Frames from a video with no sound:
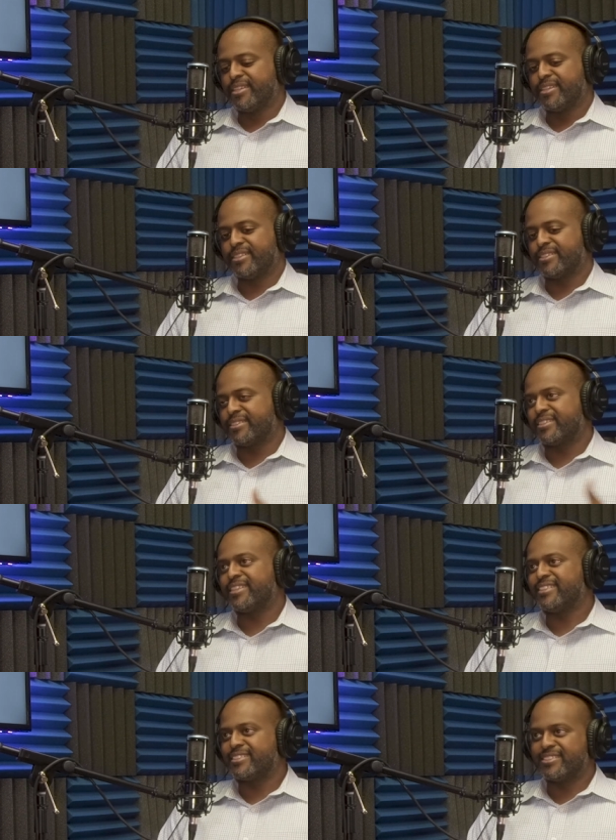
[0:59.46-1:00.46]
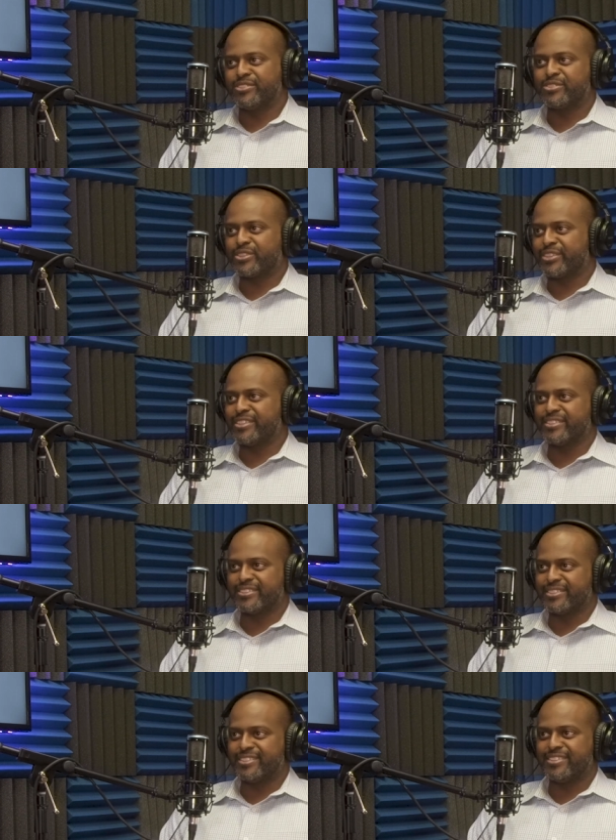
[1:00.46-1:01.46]
a, a case that you started
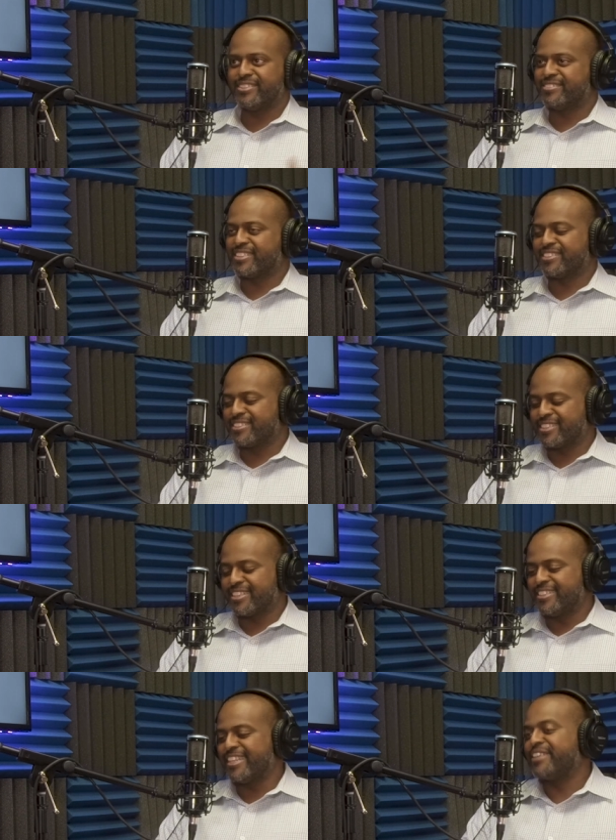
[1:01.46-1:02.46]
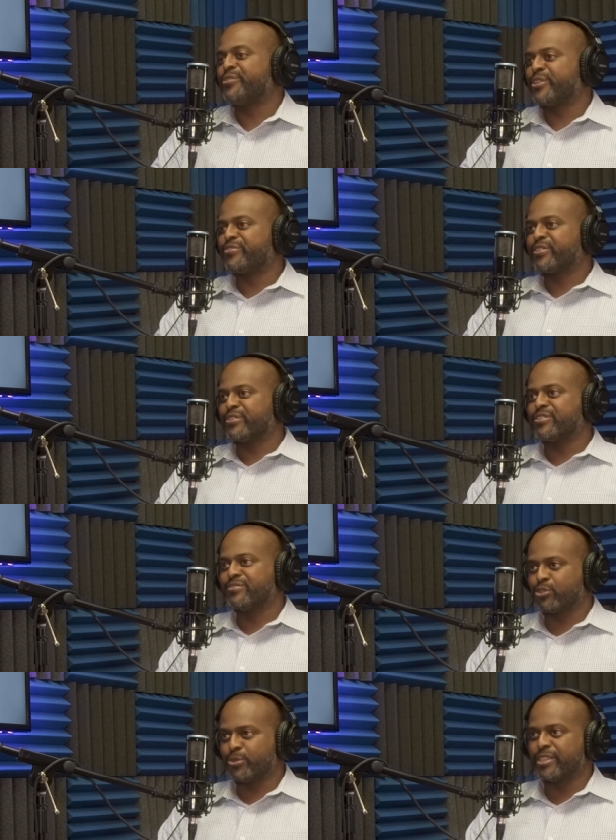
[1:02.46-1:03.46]
on, let's just say January 1st
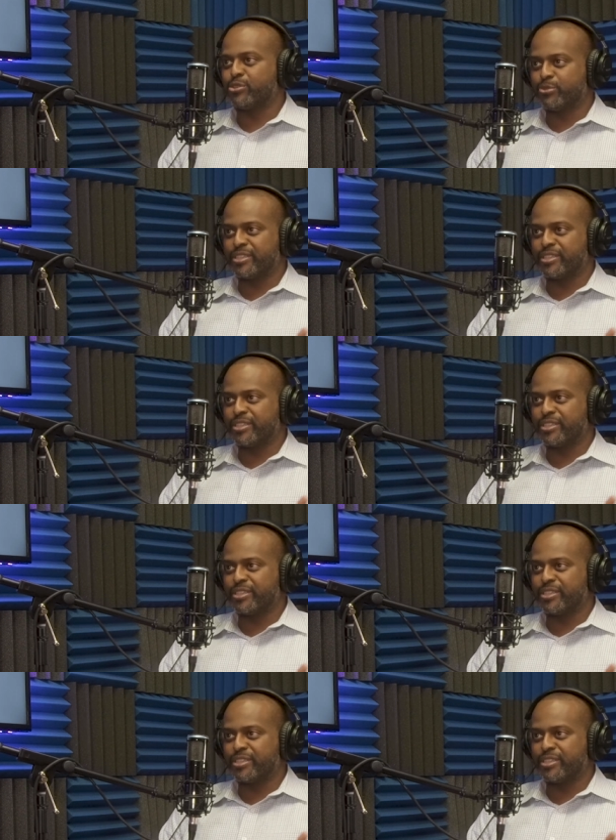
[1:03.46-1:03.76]
of 2020,